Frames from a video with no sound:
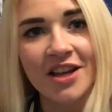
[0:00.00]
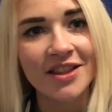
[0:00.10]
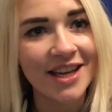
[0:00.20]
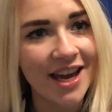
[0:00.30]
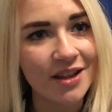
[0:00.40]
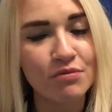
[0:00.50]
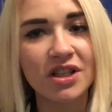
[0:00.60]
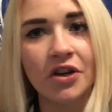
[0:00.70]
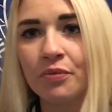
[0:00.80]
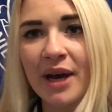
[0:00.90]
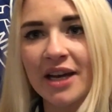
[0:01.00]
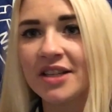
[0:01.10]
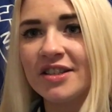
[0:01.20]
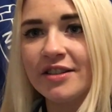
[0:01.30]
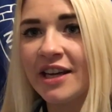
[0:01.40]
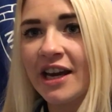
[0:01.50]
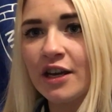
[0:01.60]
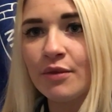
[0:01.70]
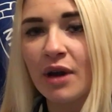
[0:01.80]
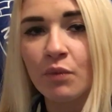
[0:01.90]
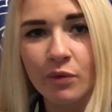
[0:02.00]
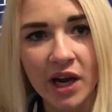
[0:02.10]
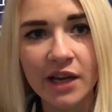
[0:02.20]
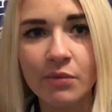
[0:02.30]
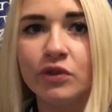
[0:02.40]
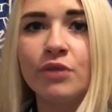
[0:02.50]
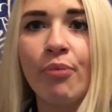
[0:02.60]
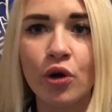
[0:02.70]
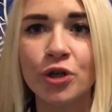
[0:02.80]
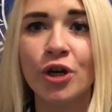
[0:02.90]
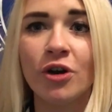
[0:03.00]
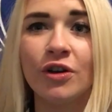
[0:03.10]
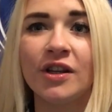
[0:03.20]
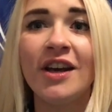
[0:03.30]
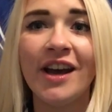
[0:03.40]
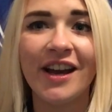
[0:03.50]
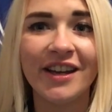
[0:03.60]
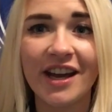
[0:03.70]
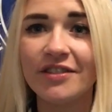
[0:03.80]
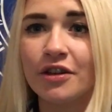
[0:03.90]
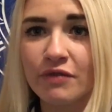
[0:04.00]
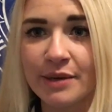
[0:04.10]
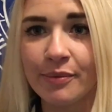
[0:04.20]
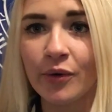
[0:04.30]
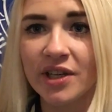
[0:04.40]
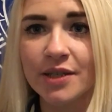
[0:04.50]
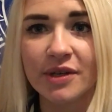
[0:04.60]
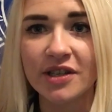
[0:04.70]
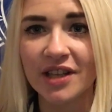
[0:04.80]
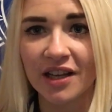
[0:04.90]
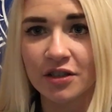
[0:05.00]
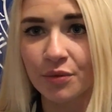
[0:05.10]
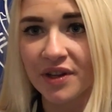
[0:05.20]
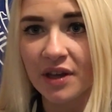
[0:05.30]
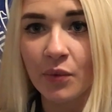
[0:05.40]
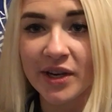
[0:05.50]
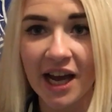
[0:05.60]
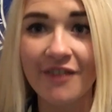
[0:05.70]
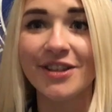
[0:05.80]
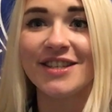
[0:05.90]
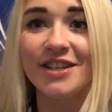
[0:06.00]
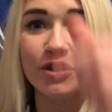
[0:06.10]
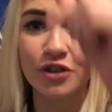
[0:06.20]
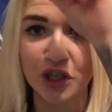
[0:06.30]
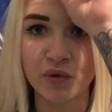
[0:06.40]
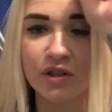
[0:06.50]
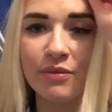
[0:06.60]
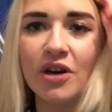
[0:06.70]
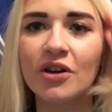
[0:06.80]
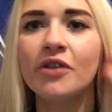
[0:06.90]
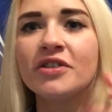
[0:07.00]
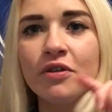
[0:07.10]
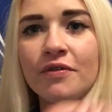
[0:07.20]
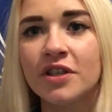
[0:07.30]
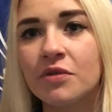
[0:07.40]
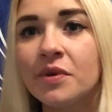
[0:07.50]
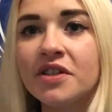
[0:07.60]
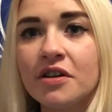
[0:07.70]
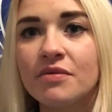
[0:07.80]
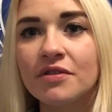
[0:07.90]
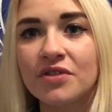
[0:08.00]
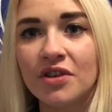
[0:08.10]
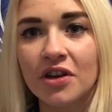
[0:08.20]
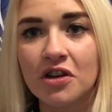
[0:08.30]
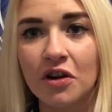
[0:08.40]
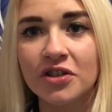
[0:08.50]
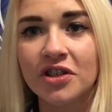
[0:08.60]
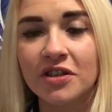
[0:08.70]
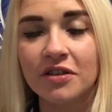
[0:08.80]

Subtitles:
They get themselves back into the game, and we were able to push on and get the 3 points, because that's something that we haven't seen us do under Marco Silva. So in terms of psychologically,